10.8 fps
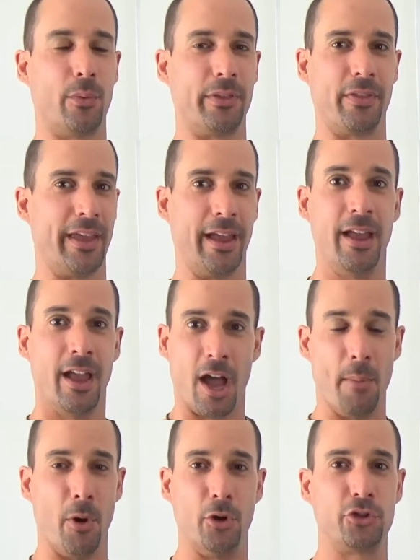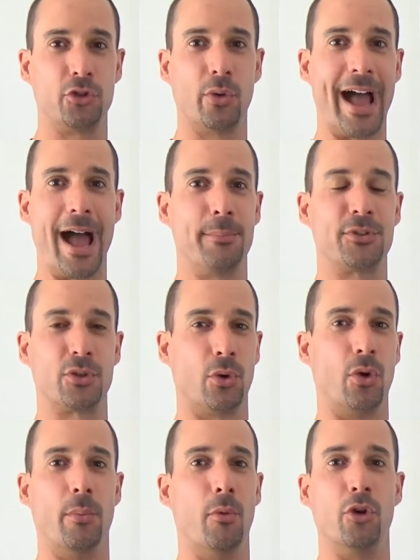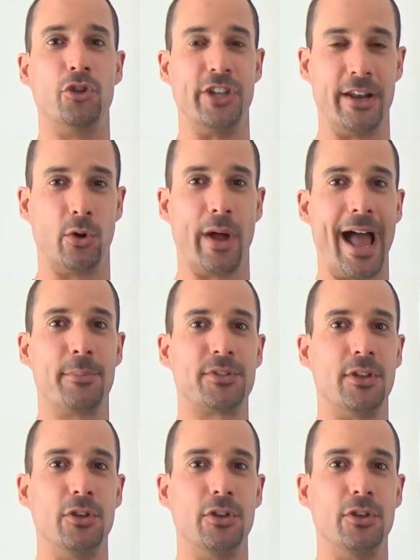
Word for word: whether they're emotional apps or more general apps